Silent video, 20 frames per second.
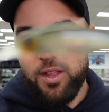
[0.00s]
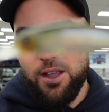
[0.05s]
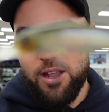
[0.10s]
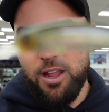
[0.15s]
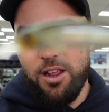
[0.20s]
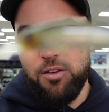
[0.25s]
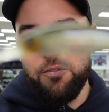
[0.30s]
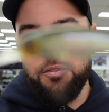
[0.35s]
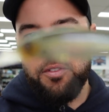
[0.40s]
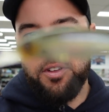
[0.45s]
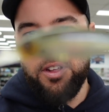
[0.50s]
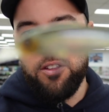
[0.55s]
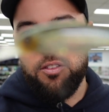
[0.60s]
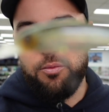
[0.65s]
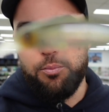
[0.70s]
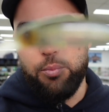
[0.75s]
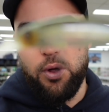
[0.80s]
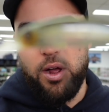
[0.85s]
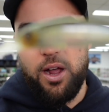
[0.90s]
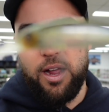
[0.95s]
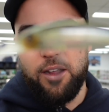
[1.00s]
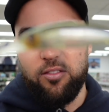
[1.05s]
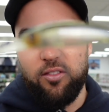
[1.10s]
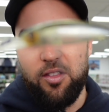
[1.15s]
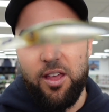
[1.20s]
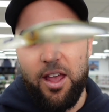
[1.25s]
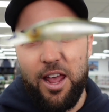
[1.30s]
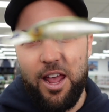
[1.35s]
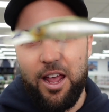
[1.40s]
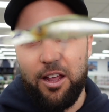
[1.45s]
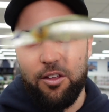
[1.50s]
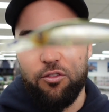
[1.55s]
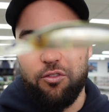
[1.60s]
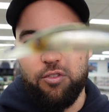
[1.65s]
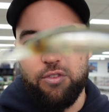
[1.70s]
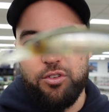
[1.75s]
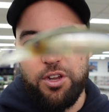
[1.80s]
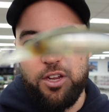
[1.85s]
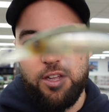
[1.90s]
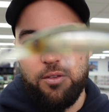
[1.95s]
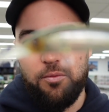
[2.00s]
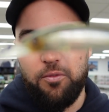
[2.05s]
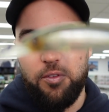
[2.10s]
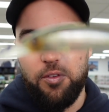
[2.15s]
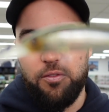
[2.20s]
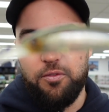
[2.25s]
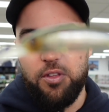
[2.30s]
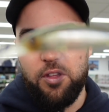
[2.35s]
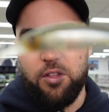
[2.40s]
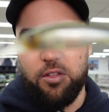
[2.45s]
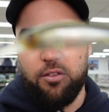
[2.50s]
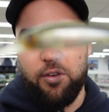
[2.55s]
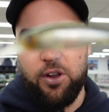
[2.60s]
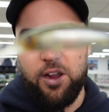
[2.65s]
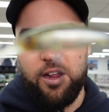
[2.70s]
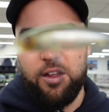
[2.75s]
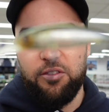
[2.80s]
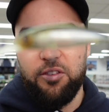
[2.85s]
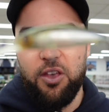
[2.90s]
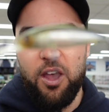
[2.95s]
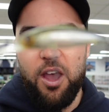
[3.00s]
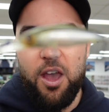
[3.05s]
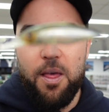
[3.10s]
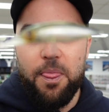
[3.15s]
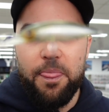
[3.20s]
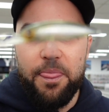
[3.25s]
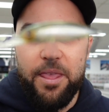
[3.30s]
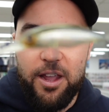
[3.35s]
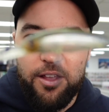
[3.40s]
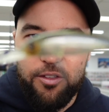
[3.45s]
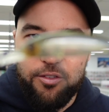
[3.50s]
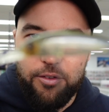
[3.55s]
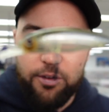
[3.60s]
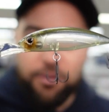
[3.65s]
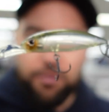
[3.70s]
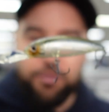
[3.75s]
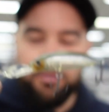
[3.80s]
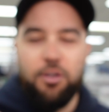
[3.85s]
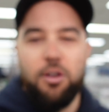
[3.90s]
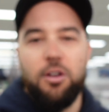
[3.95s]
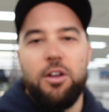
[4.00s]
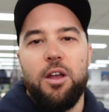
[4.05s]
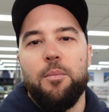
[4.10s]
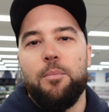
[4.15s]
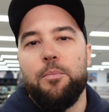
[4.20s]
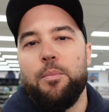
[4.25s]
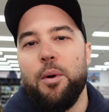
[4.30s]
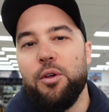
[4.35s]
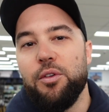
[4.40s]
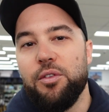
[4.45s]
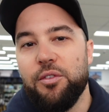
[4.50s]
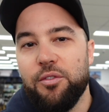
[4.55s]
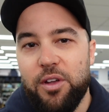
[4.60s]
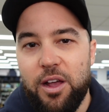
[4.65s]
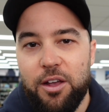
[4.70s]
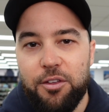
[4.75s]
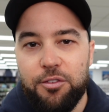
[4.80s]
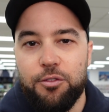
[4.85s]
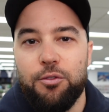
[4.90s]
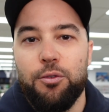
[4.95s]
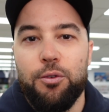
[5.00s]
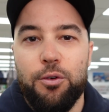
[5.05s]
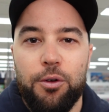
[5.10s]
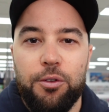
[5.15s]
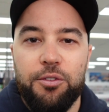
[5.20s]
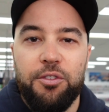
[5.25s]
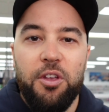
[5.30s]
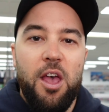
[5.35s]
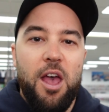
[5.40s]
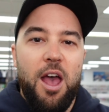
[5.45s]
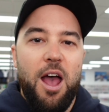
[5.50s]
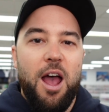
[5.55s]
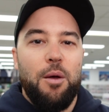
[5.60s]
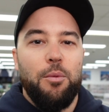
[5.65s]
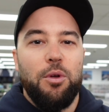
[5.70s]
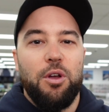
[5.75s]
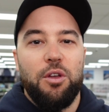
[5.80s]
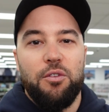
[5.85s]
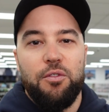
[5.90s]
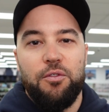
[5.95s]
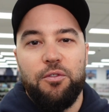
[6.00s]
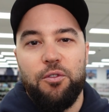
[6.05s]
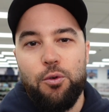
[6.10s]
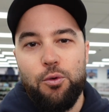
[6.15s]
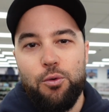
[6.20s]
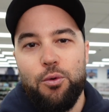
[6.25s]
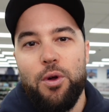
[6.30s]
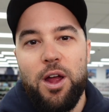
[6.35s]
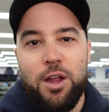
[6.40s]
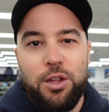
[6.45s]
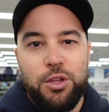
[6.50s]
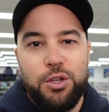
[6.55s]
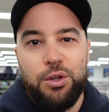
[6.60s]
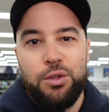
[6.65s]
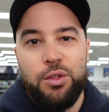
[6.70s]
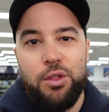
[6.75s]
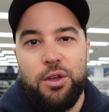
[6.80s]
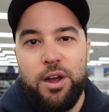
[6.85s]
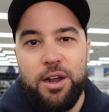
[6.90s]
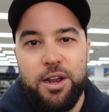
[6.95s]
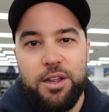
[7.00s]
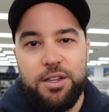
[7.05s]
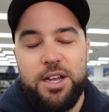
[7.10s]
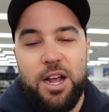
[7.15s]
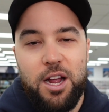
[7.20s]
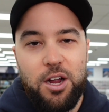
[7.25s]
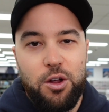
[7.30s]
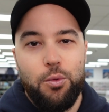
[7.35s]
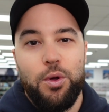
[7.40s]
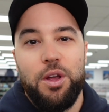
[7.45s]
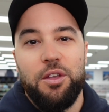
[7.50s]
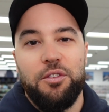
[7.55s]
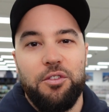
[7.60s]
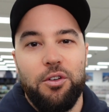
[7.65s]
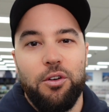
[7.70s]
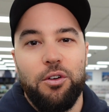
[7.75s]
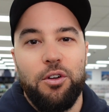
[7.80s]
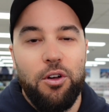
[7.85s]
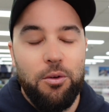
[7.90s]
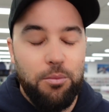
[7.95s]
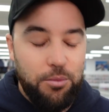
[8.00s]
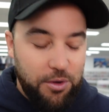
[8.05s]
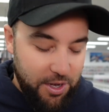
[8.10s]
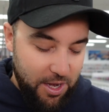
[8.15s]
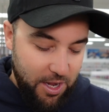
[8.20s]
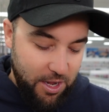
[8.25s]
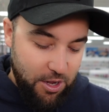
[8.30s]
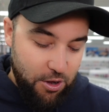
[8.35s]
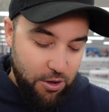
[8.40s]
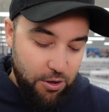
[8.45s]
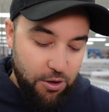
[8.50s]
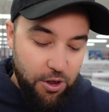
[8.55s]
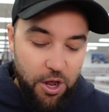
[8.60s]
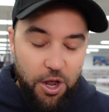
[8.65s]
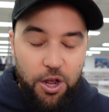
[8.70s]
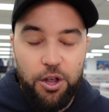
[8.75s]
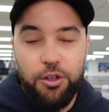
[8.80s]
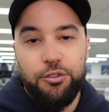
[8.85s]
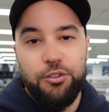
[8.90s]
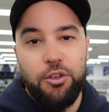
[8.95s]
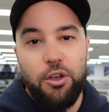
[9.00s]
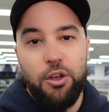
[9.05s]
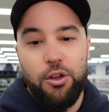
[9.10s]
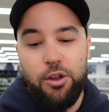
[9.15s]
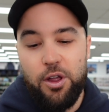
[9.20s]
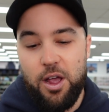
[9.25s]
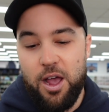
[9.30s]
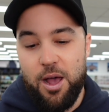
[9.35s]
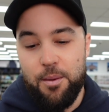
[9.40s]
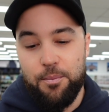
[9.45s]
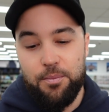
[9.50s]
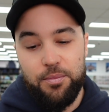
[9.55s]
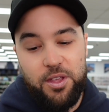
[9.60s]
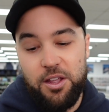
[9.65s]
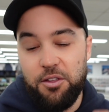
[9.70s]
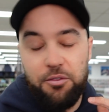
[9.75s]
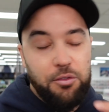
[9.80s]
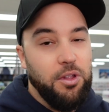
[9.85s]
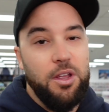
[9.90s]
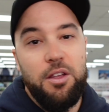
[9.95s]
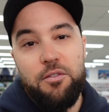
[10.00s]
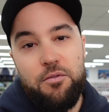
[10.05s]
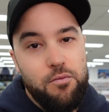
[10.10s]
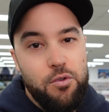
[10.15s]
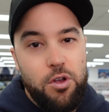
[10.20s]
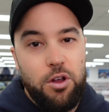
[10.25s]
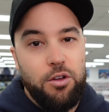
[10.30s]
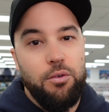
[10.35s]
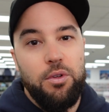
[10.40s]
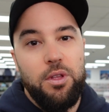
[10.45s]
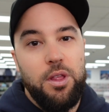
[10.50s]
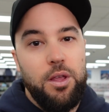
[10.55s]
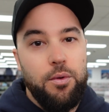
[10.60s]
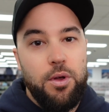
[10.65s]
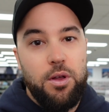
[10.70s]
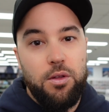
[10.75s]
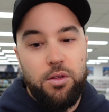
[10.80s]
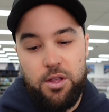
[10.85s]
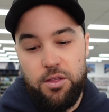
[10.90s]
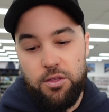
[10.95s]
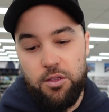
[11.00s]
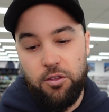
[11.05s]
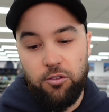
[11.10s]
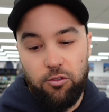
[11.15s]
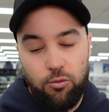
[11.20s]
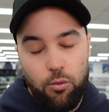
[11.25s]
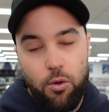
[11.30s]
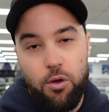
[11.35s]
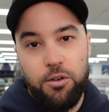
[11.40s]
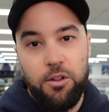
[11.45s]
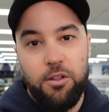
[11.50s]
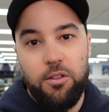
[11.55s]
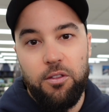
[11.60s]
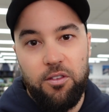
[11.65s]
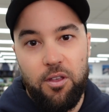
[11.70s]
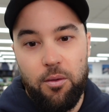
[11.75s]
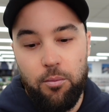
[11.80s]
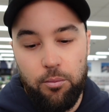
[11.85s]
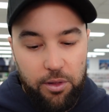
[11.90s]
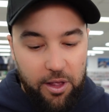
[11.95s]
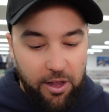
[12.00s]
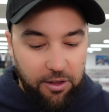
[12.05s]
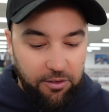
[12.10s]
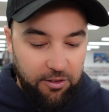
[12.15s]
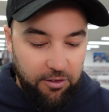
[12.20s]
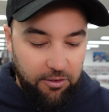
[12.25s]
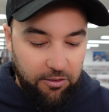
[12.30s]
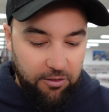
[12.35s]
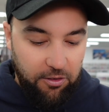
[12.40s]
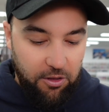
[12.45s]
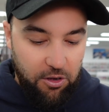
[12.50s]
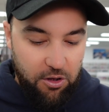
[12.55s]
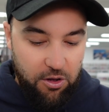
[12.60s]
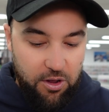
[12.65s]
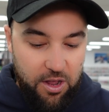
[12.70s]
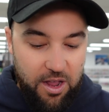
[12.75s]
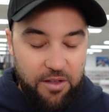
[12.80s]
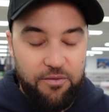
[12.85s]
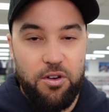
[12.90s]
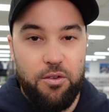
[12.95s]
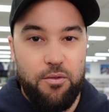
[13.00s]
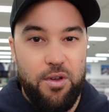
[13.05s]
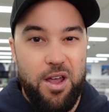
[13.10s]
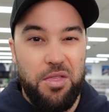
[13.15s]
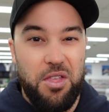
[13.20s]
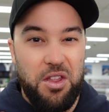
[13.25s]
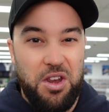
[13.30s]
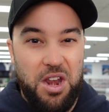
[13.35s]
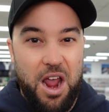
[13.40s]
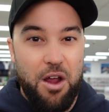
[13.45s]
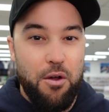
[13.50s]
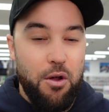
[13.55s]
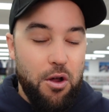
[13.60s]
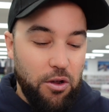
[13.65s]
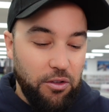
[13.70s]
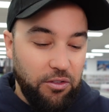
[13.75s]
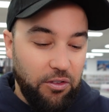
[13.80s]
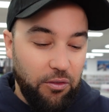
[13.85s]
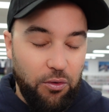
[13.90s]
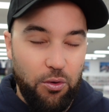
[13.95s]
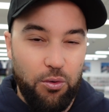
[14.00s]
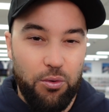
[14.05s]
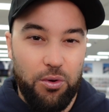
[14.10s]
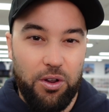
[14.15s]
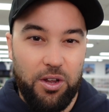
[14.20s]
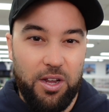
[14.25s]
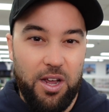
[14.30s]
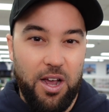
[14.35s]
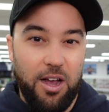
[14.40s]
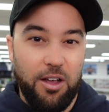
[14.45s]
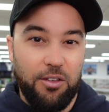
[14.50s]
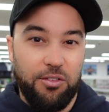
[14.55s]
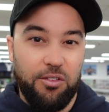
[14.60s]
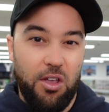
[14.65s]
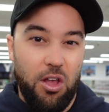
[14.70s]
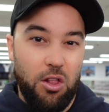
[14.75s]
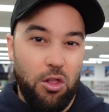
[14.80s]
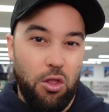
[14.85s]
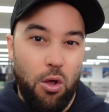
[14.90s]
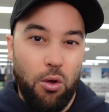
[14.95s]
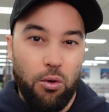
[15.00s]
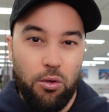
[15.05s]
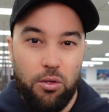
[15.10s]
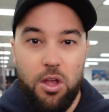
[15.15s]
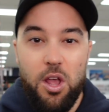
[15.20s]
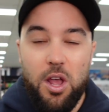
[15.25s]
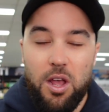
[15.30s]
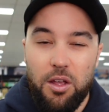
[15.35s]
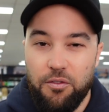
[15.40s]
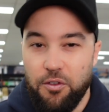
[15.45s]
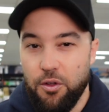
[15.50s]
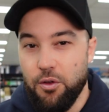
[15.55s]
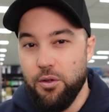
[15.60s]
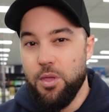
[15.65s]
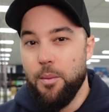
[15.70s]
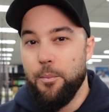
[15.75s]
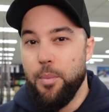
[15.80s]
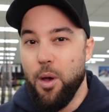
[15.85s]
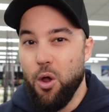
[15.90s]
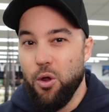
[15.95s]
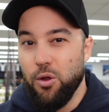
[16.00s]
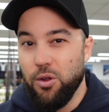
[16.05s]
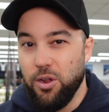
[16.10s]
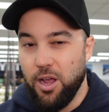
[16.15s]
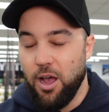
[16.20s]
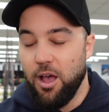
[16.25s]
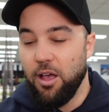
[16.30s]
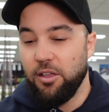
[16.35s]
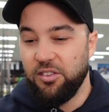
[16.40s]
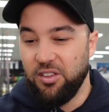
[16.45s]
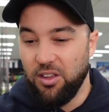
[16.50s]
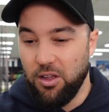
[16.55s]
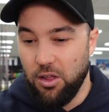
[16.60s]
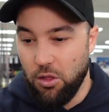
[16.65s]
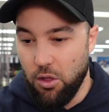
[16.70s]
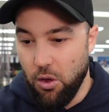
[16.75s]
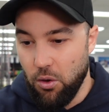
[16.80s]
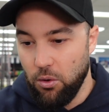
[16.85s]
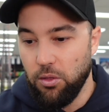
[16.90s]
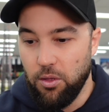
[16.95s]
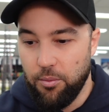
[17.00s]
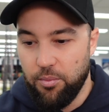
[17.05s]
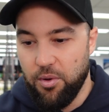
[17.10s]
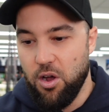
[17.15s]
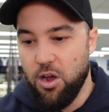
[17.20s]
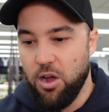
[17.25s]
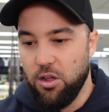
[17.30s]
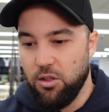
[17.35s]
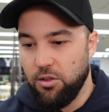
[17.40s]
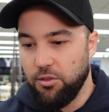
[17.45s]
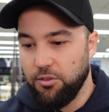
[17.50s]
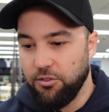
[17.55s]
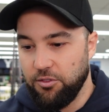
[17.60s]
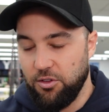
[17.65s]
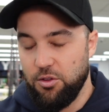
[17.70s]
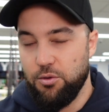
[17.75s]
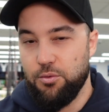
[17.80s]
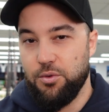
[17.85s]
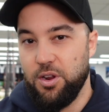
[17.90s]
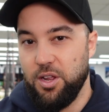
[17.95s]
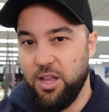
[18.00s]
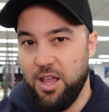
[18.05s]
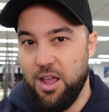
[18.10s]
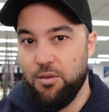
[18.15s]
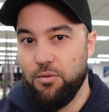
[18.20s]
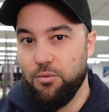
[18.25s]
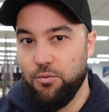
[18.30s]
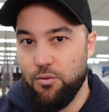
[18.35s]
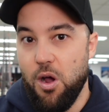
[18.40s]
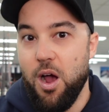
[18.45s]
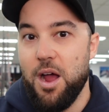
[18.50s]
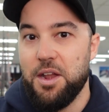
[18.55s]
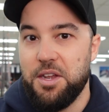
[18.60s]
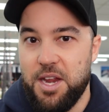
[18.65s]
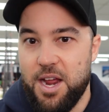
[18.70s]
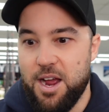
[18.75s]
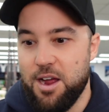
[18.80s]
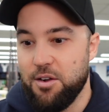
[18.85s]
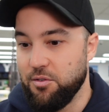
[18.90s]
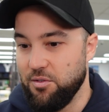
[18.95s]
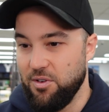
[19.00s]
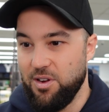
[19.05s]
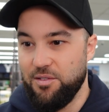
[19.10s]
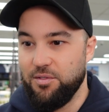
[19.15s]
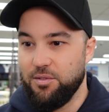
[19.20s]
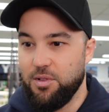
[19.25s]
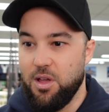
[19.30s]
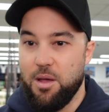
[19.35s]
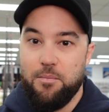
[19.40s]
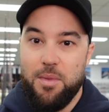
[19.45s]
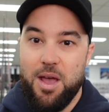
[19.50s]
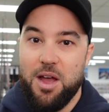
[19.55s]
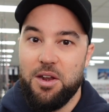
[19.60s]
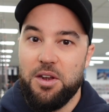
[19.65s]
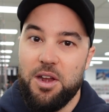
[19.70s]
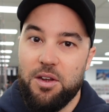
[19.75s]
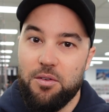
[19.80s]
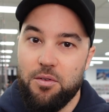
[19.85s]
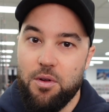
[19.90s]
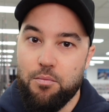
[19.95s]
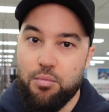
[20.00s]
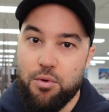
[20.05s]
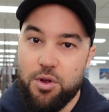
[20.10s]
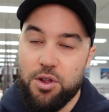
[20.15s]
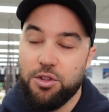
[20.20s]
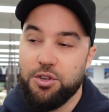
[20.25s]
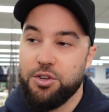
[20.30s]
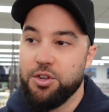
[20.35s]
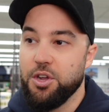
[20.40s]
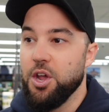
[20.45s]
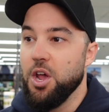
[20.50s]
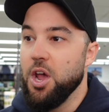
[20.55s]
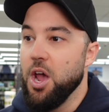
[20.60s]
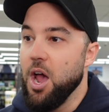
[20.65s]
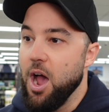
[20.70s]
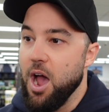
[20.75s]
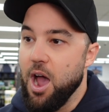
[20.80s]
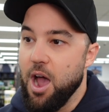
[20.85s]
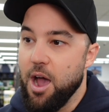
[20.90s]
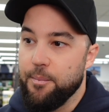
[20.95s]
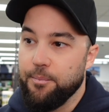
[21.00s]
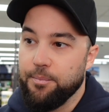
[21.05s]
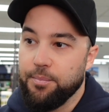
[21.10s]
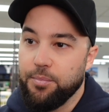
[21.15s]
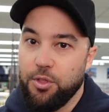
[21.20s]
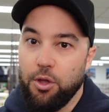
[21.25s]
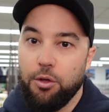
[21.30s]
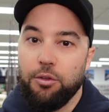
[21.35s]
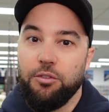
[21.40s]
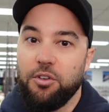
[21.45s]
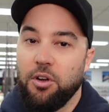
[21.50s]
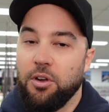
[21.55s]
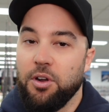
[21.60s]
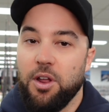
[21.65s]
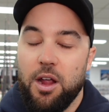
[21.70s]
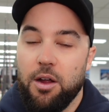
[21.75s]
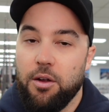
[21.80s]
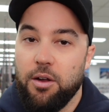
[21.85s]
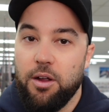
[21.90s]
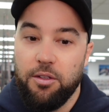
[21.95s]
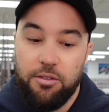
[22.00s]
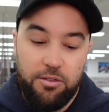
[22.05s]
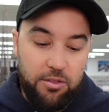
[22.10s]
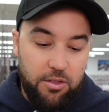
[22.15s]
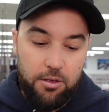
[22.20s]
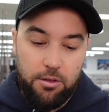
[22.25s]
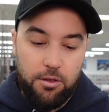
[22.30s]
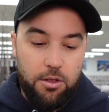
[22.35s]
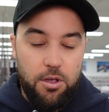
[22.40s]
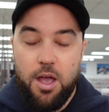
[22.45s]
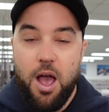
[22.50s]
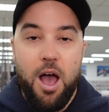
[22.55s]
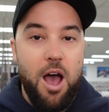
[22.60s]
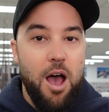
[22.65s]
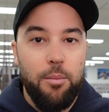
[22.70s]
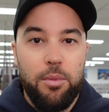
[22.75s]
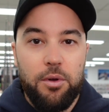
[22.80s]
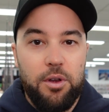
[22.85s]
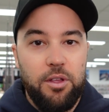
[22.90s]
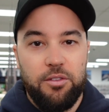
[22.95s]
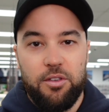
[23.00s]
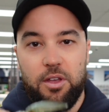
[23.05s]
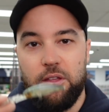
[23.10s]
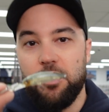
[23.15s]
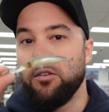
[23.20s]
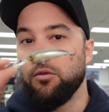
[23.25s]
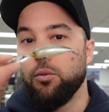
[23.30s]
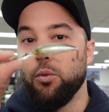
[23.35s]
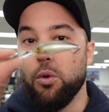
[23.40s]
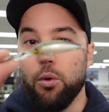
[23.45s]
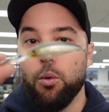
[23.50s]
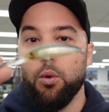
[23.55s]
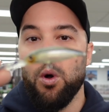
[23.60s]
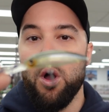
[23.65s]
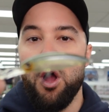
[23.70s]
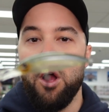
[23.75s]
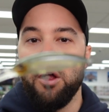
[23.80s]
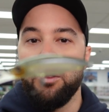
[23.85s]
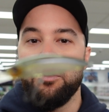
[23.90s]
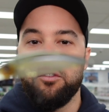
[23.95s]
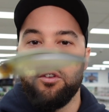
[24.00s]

INFEET spikes, the extra deep 53s. These are in stock at both of our stores, and we've got the full range online at tacklewest.com.au. So these will even work really well in the Swan in some places, even around the narrows. If you want to cast along, if you're in the boat casting along the pylons and you want to get right down, or even like Mount Henry Bridge, those kind of areas, hard bodies like this will work.